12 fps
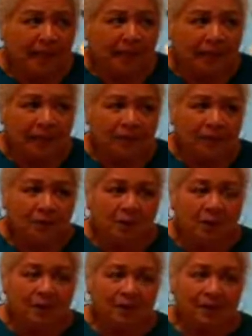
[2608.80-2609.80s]
Now,
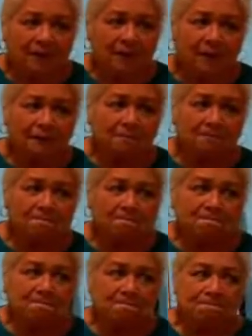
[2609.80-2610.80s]
um,
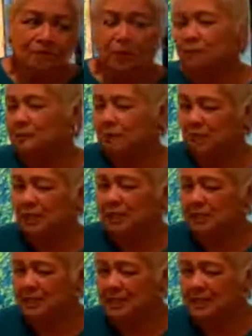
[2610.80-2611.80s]
Irving
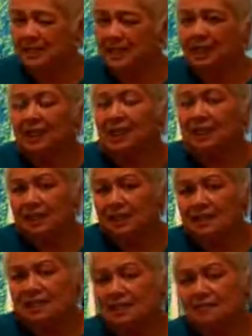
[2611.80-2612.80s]
Marcus
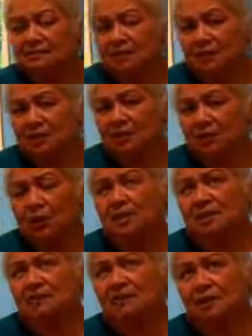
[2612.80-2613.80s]
is the very
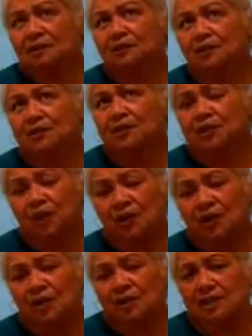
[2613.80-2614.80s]
was the very first
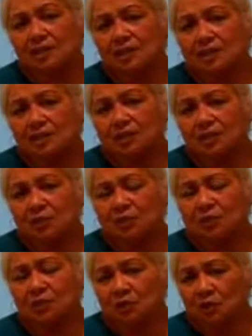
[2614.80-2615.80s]
artist
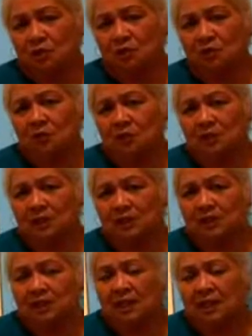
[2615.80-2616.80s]
who showed
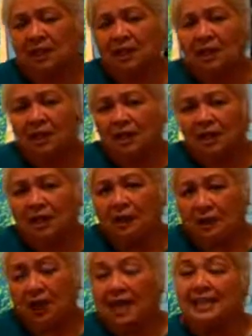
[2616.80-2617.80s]
in uh,
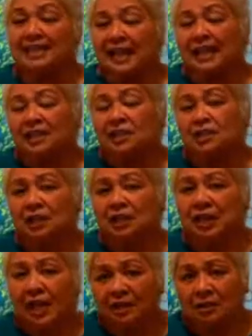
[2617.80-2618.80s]
in Candy Store
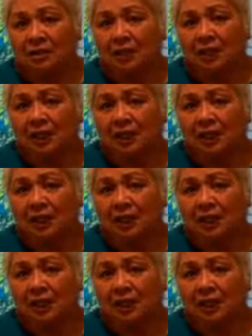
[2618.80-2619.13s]
Gallery,